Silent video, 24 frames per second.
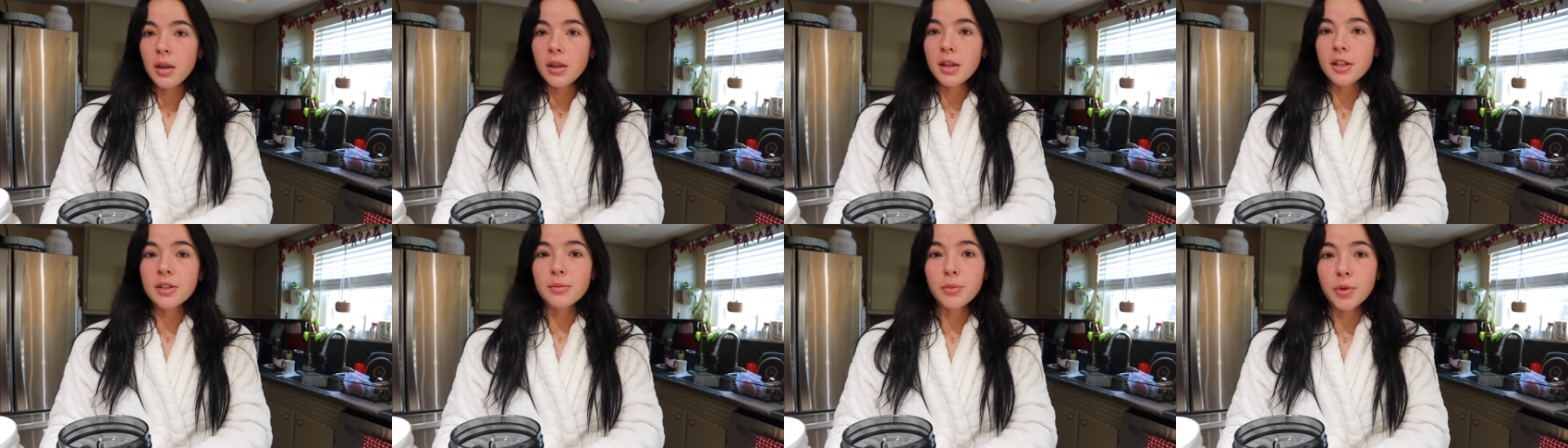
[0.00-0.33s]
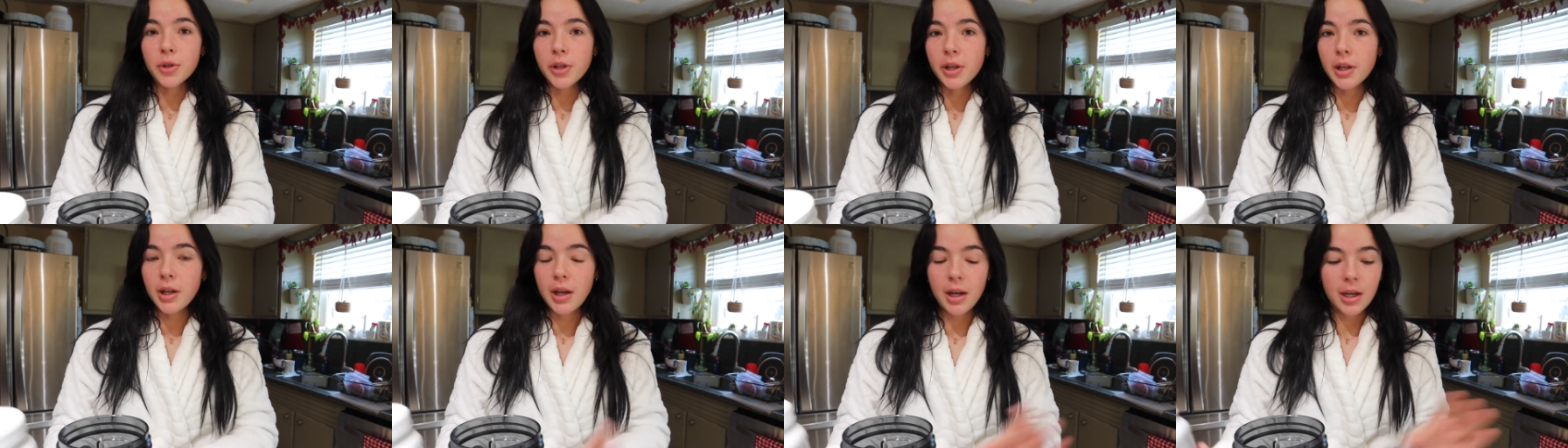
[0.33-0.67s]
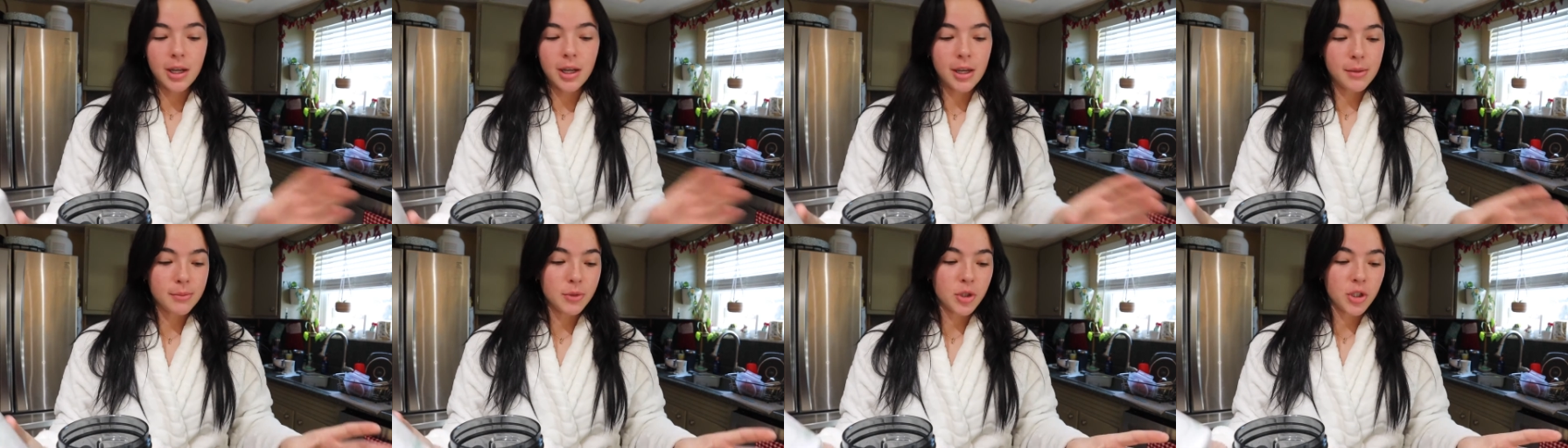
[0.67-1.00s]
This morning I
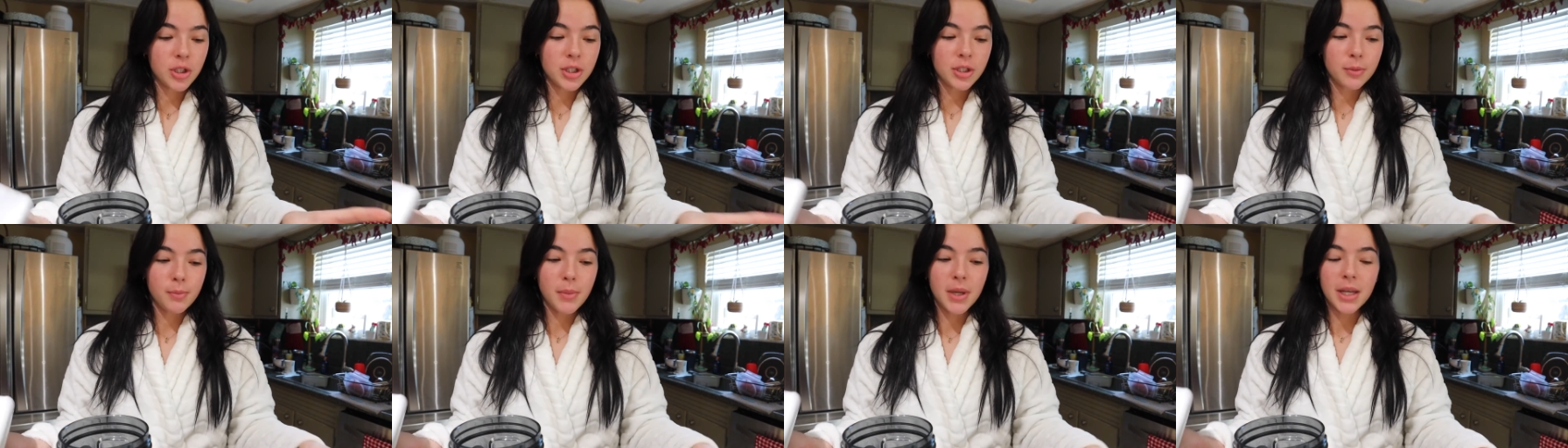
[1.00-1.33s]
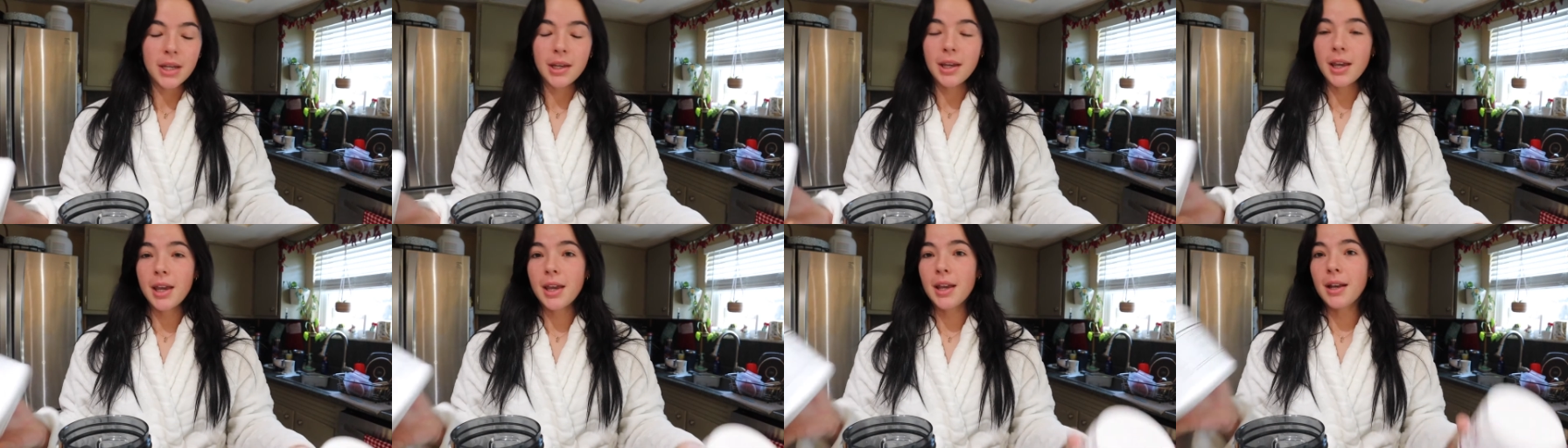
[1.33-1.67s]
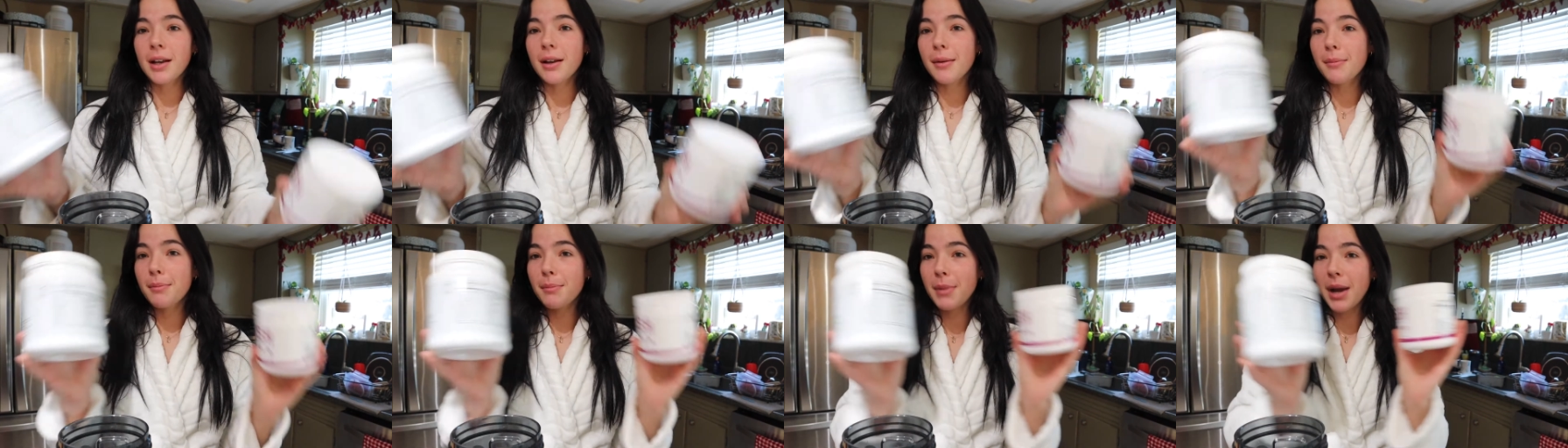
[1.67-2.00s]
am just
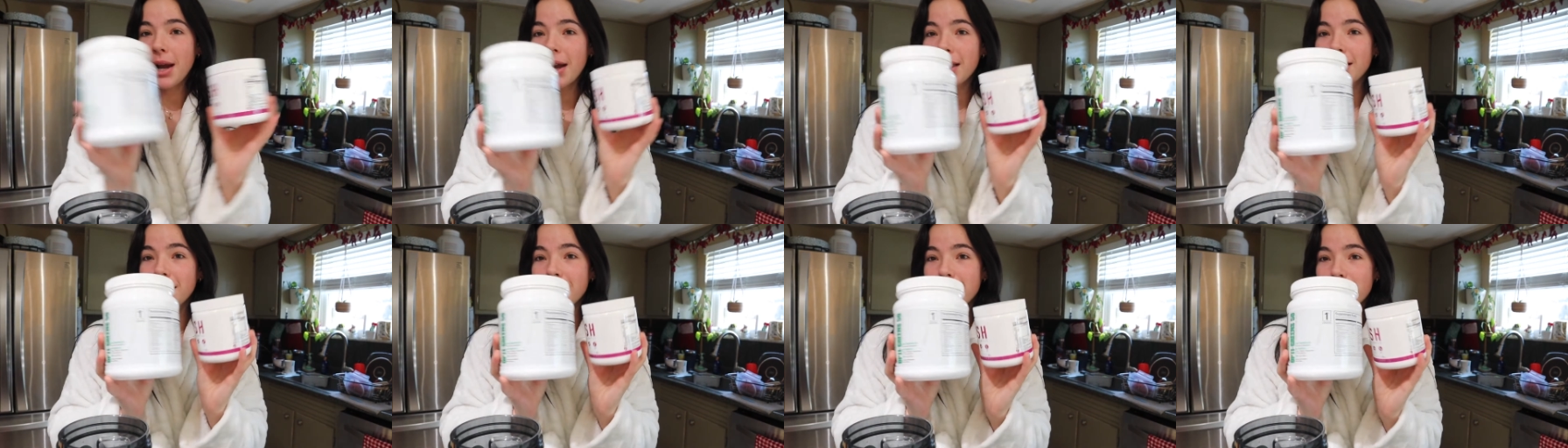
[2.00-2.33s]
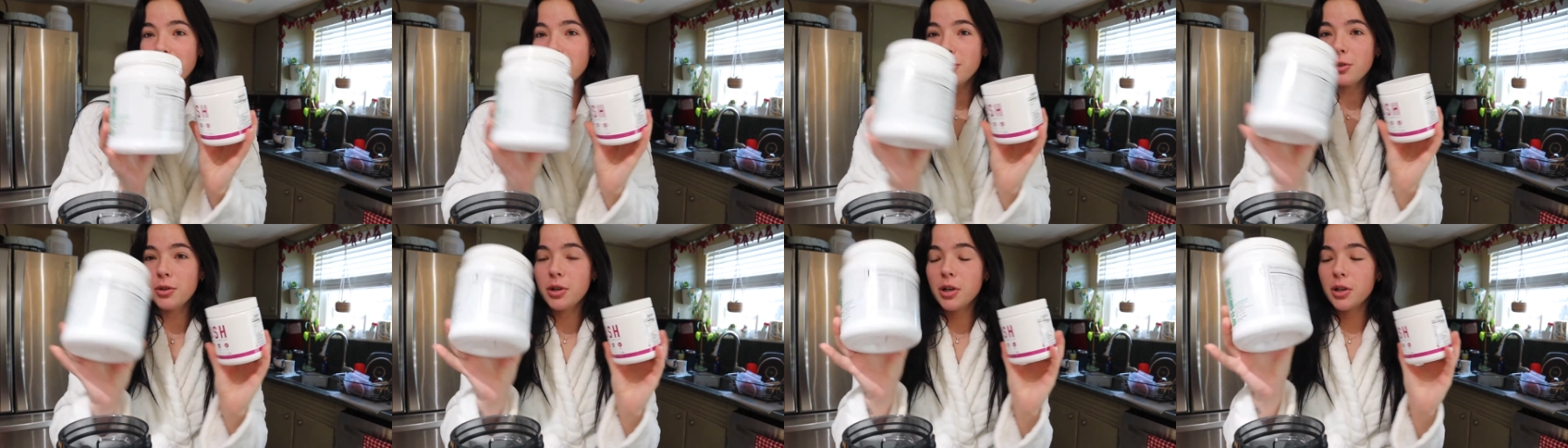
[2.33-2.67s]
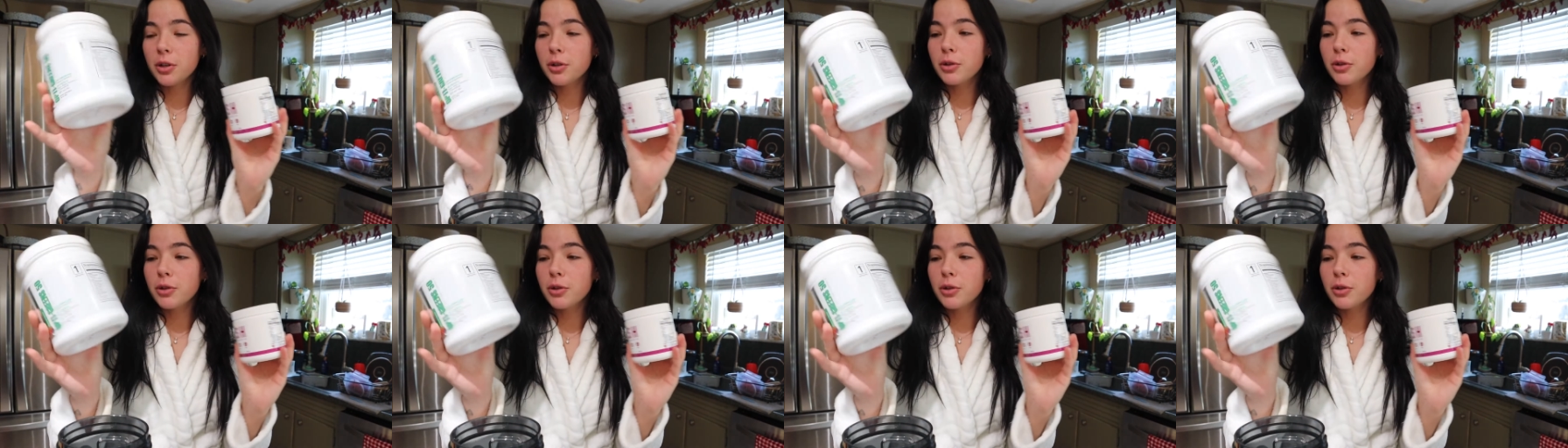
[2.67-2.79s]
making my little